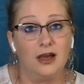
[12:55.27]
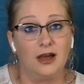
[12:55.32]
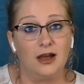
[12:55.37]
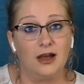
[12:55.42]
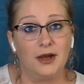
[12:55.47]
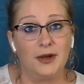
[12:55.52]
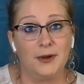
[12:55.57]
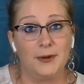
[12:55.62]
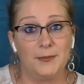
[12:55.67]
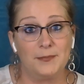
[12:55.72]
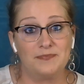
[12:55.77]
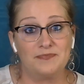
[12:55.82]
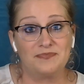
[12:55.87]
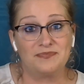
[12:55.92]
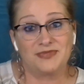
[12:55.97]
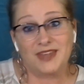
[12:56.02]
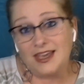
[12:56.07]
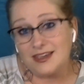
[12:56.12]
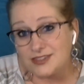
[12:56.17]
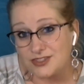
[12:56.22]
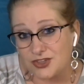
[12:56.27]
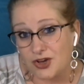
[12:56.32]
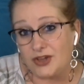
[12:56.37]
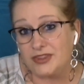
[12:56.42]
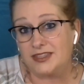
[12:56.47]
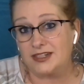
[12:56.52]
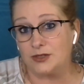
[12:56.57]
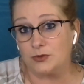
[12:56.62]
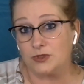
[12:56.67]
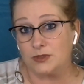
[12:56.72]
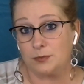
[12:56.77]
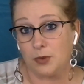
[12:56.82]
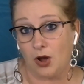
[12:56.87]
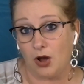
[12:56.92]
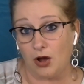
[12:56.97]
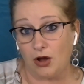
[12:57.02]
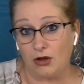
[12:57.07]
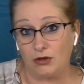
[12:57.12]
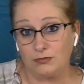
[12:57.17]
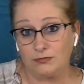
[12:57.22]
has thought that it was
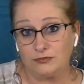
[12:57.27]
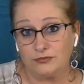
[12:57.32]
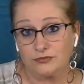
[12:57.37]
Paul.